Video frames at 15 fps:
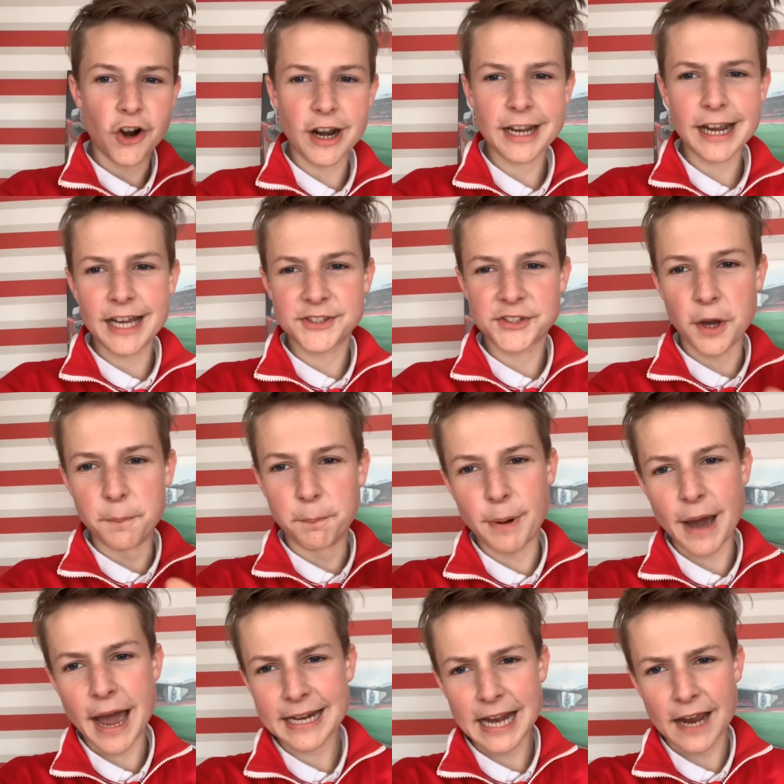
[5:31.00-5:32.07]
Alright guys, so I'm
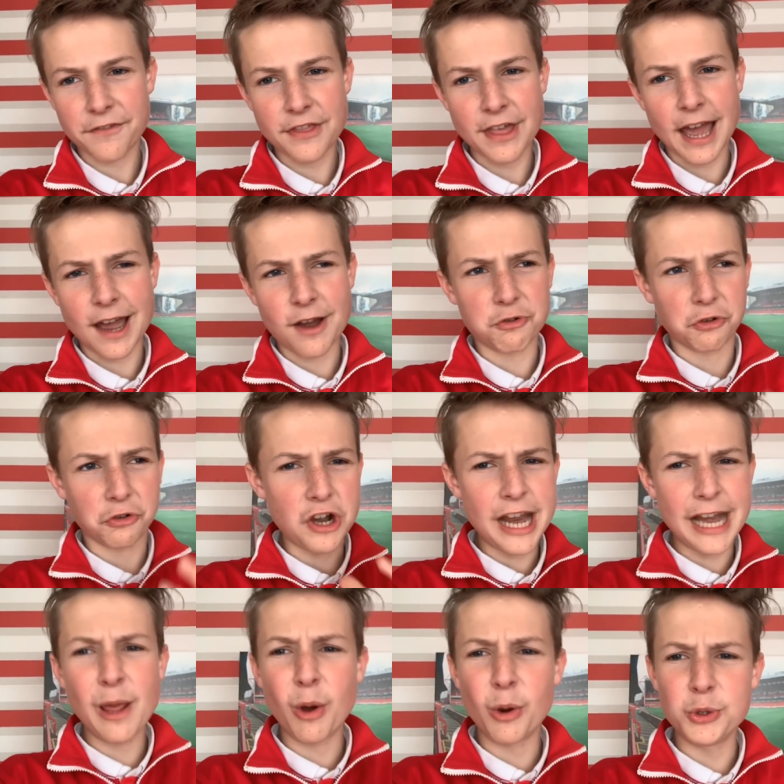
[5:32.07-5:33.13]
back after that
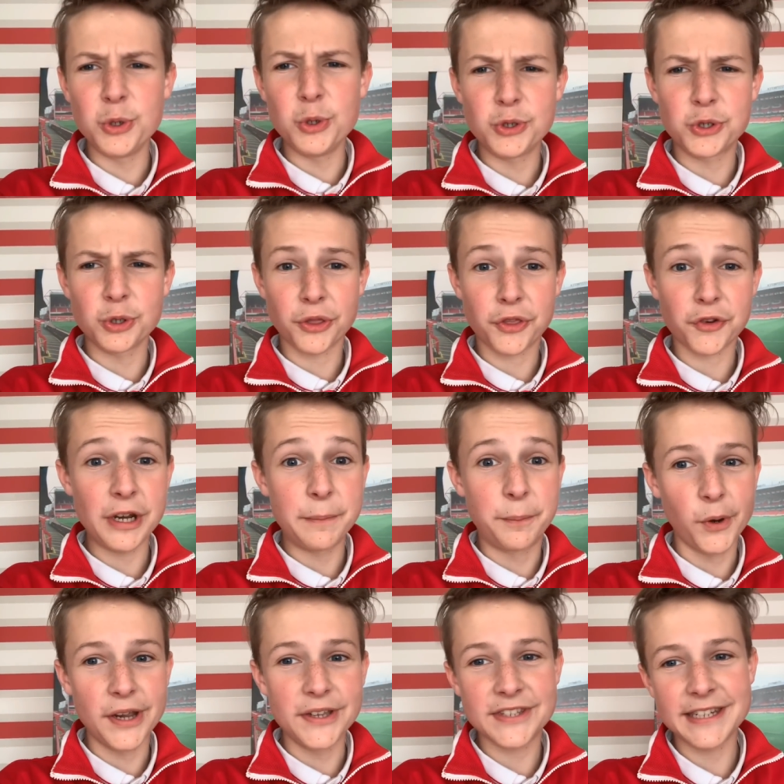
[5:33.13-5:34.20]
really unusual three
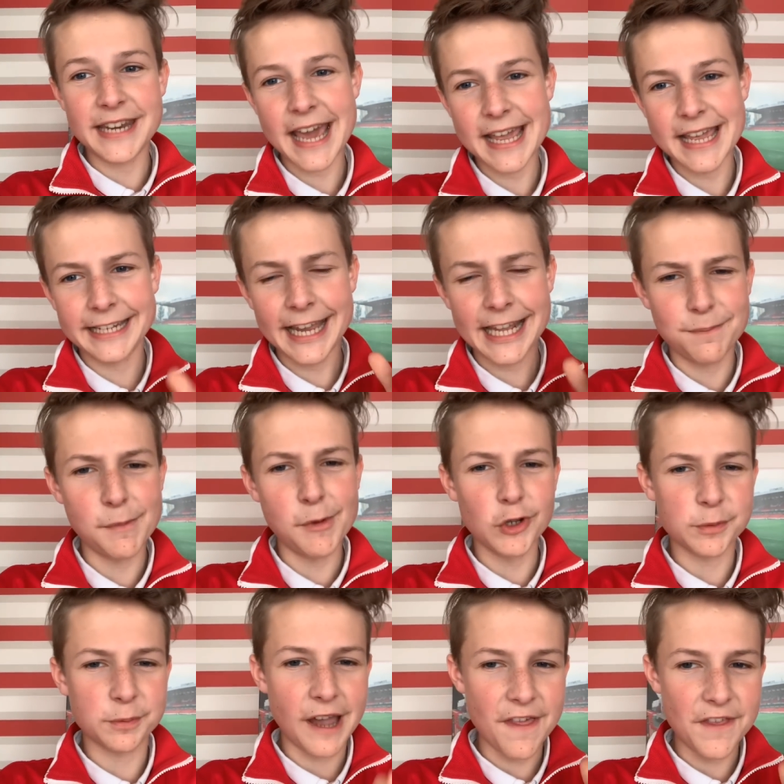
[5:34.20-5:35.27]
points today against
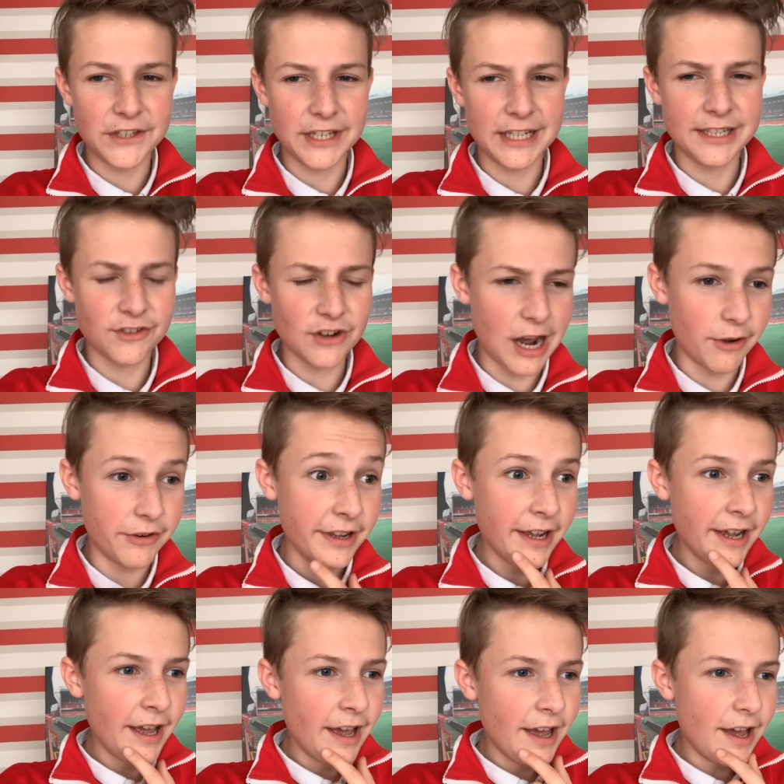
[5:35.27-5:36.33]
Middlesbrough at the City Ground.
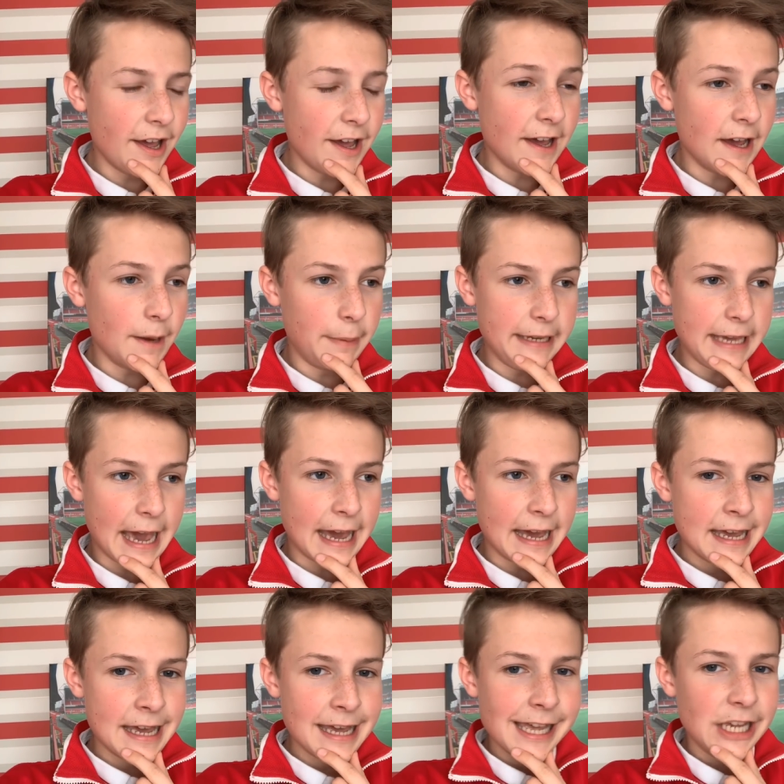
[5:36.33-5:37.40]
Uh, but
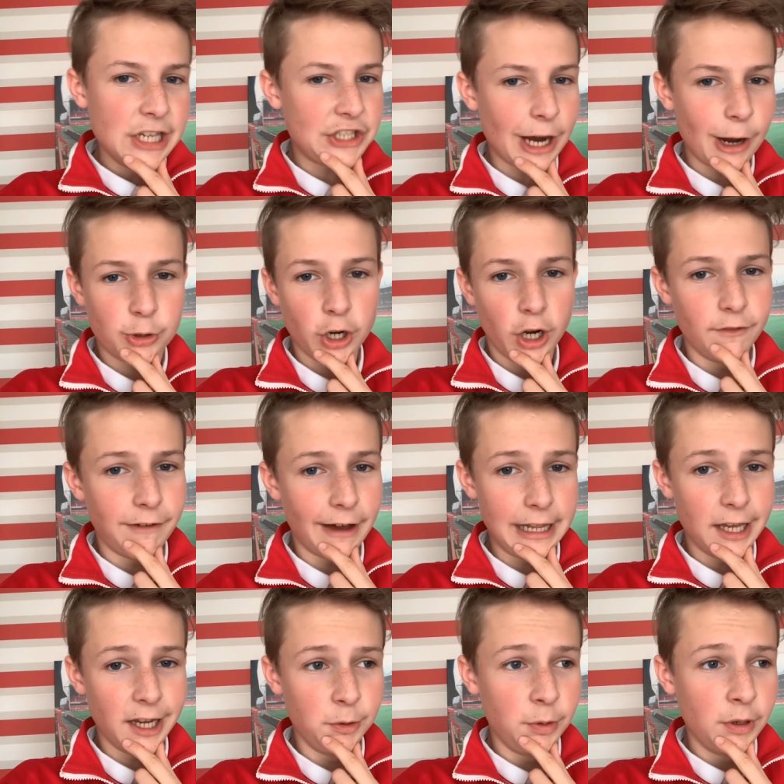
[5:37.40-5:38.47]
yeah, João
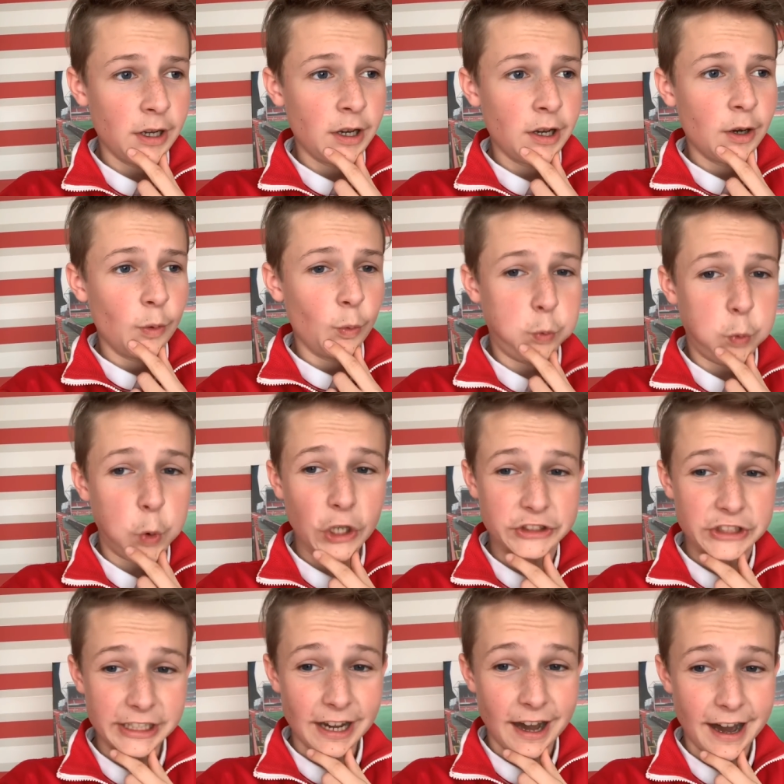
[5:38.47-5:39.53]
Carvalho,
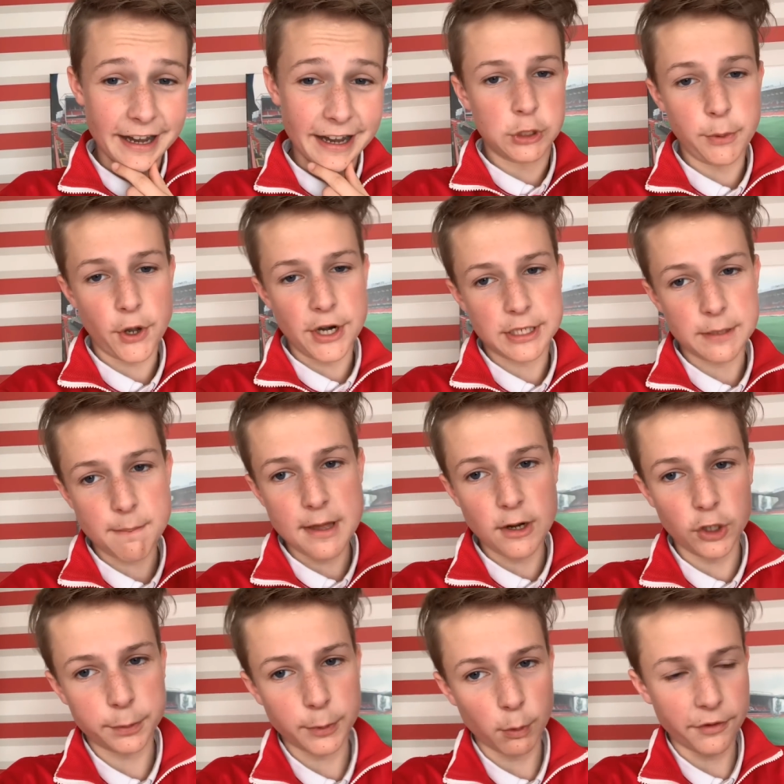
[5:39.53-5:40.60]
what a guy. But to be honest,
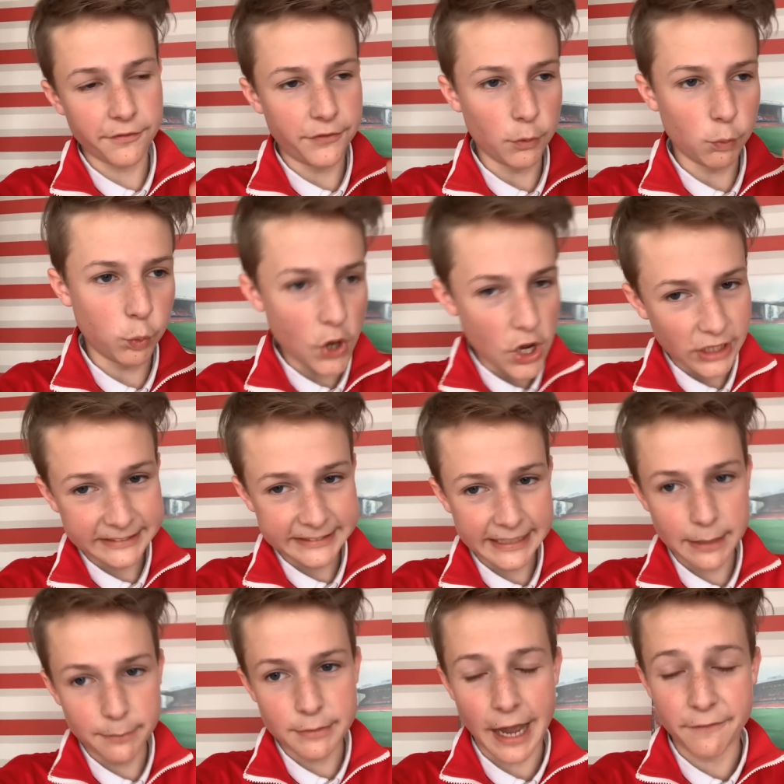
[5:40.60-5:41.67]
Middlesbrough one of the worst
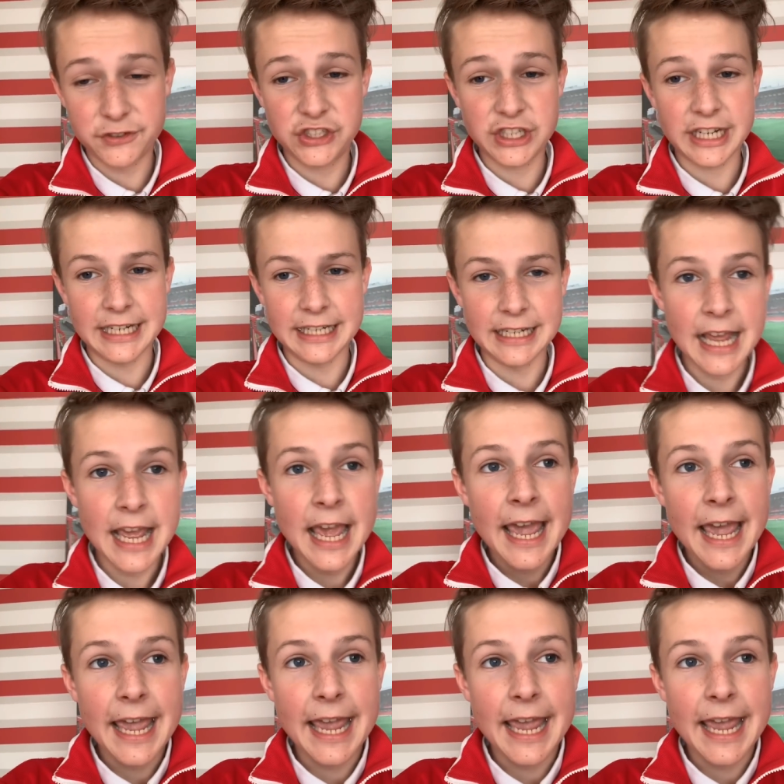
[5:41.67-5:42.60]
team that I've seen,